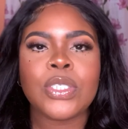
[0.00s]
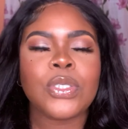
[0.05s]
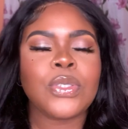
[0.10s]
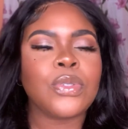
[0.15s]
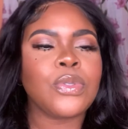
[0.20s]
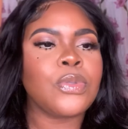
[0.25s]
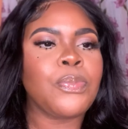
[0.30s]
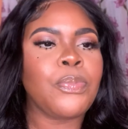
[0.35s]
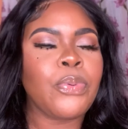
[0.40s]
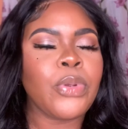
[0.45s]

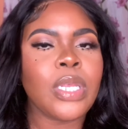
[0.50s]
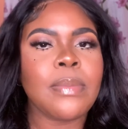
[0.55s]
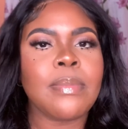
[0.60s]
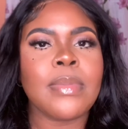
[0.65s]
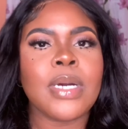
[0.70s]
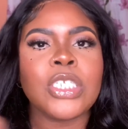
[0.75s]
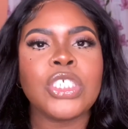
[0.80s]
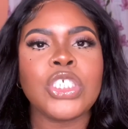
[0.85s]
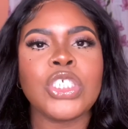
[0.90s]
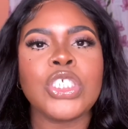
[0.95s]
to pretty
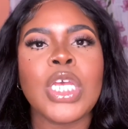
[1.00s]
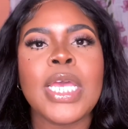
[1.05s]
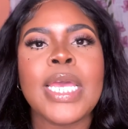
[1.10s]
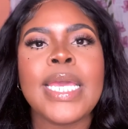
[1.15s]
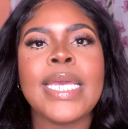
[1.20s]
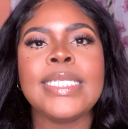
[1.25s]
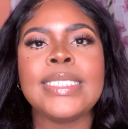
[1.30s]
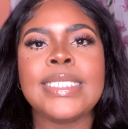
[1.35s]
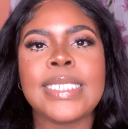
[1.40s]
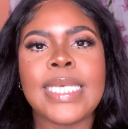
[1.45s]
much
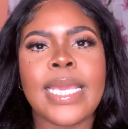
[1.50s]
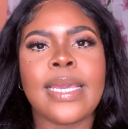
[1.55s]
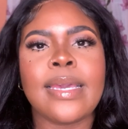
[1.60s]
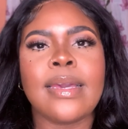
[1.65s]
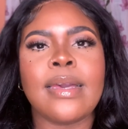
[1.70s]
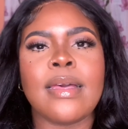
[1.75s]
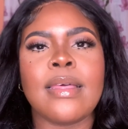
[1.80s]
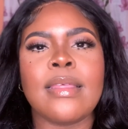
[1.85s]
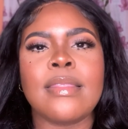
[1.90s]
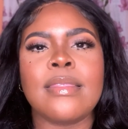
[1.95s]
take
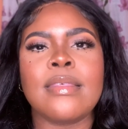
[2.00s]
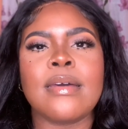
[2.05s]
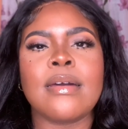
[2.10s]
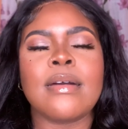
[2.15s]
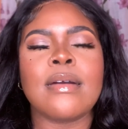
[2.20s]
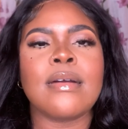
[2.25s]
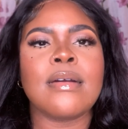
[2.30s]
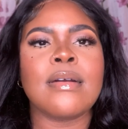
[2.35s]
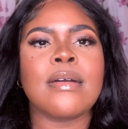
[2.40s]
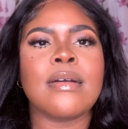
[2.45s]

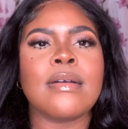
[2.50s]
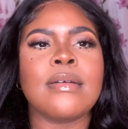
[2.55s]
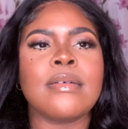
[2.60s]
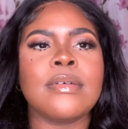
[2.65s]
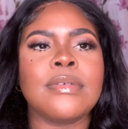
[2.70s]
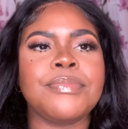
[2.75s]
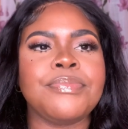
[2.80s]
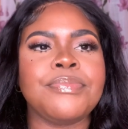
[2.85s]
the